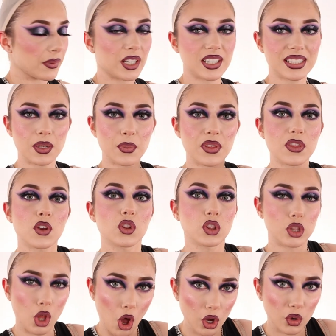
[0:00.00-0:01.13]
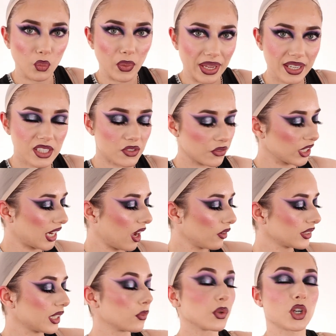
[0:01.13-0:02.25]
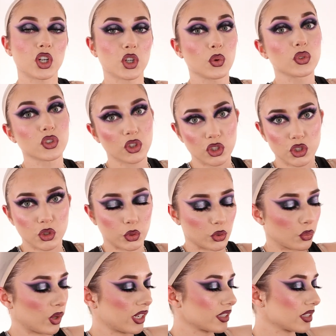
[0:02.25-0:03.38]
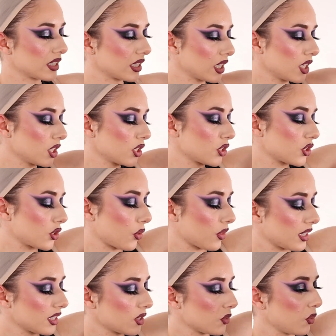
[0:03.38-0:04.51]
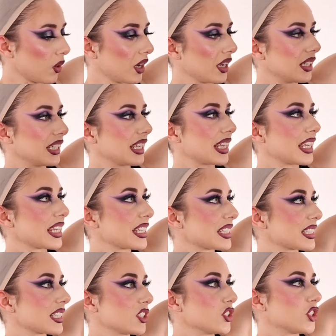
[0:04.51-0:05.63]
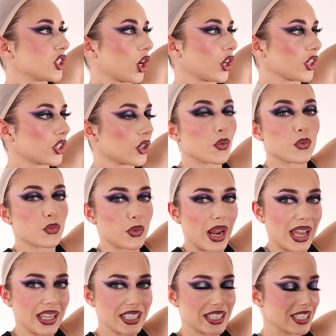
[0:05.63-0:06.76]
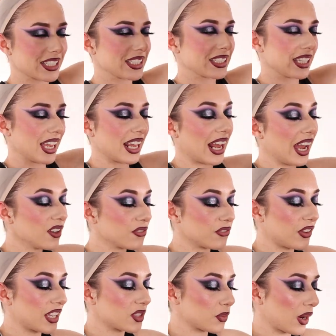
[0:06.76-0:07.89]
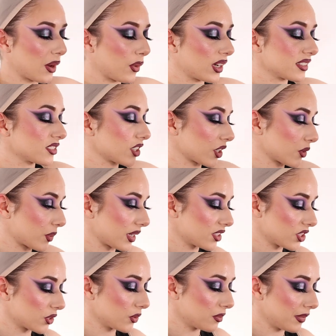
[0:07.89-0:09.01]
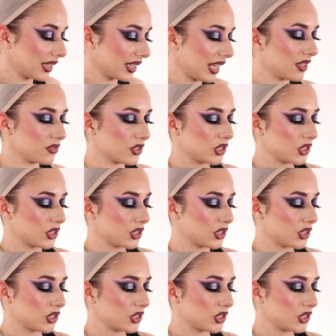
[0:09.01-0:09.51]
I'm gonna stay with the long wigs for now, and then we're gonna go into the short ones. So this one is dark red. And I had a phase where I wanted dark red too in my life,